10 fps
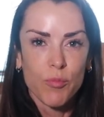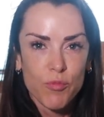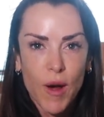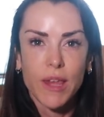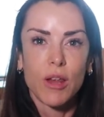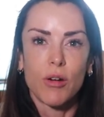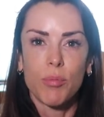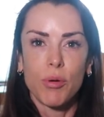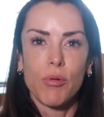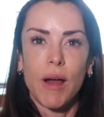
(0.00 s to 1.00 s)
regular
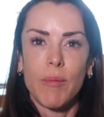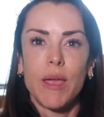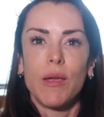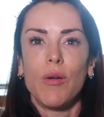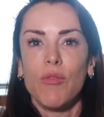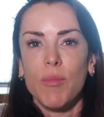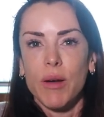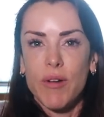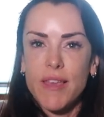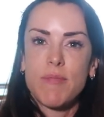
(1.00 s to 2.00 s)
programming of
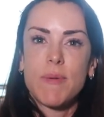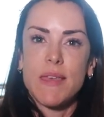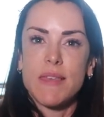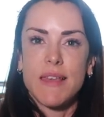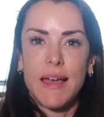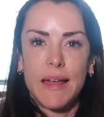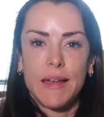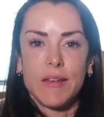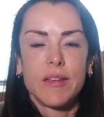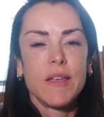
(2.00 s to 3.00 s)
my recipes
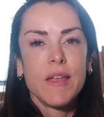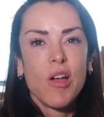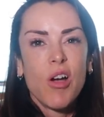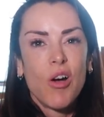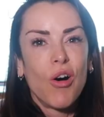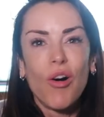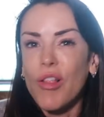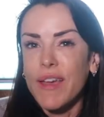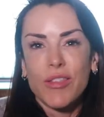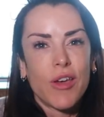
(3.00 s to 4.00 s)
and
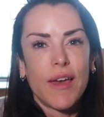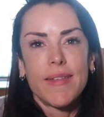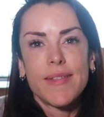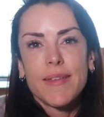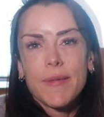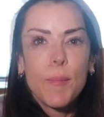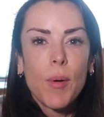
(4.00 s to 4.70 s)
all that jazz.